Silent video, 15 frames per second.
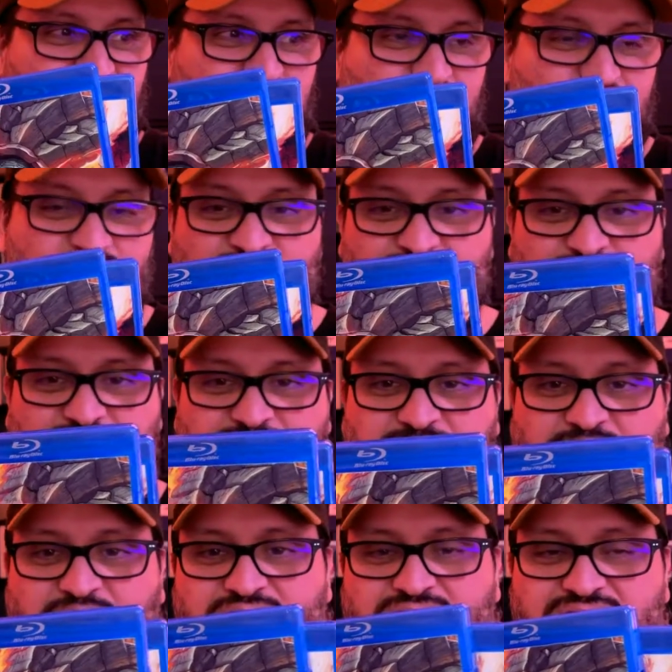blue
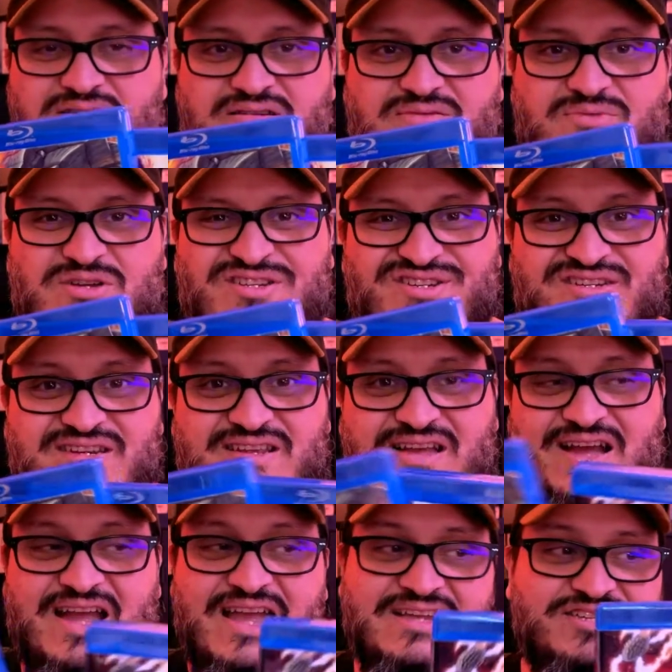part, which
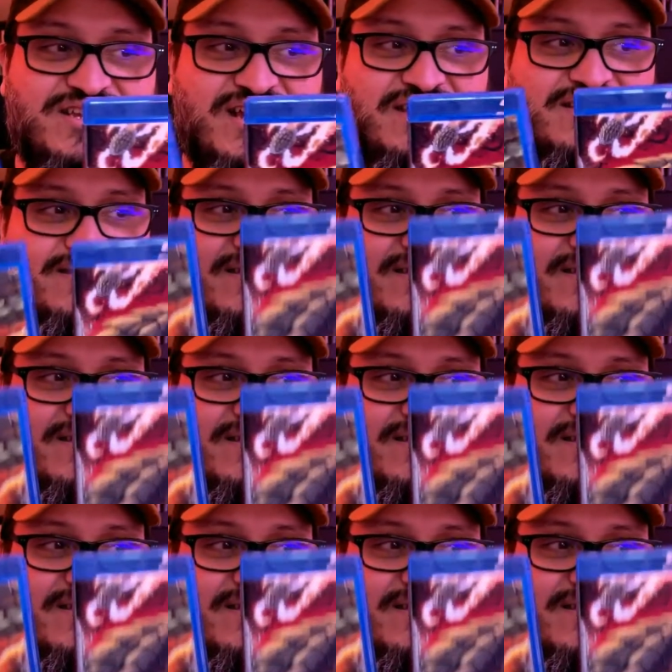I actually kind of